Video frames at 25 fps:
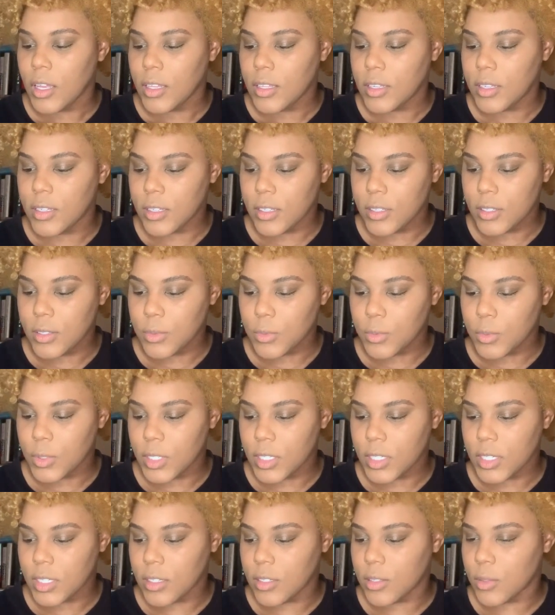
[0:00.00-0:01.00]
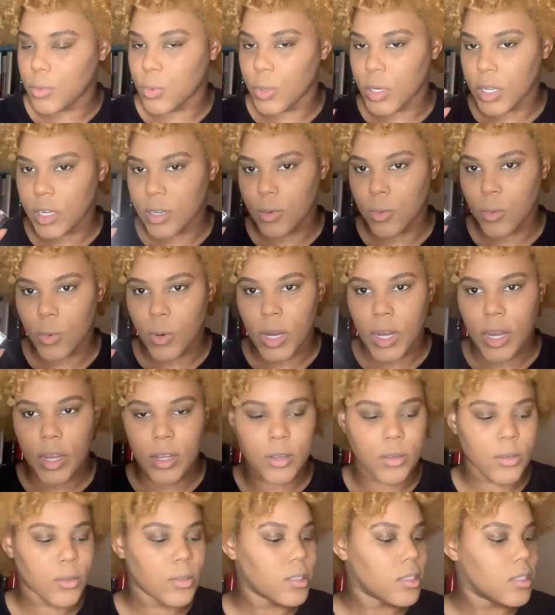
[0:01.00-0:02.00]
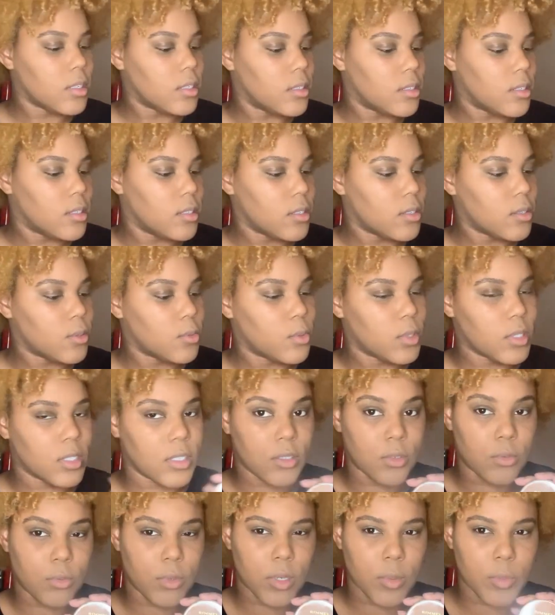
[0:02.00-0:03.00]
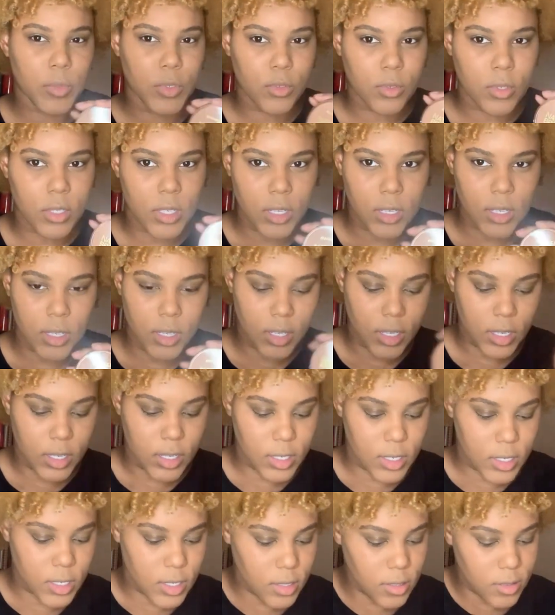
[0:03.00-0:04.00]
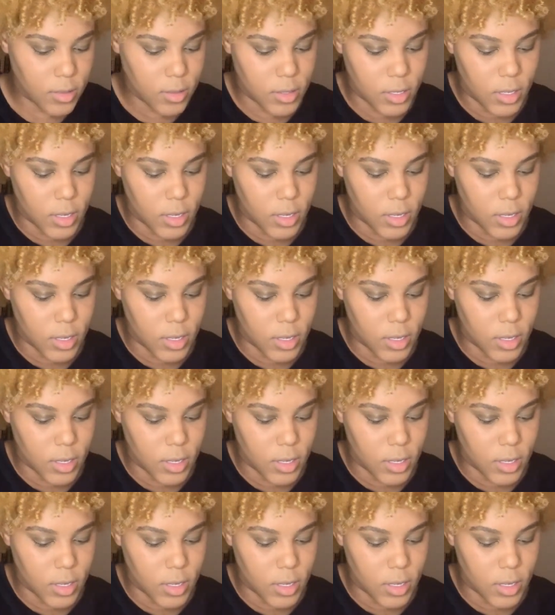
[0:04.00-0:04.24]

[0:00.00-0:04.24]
This one is Wet n Wild, and this one is Rimmel London.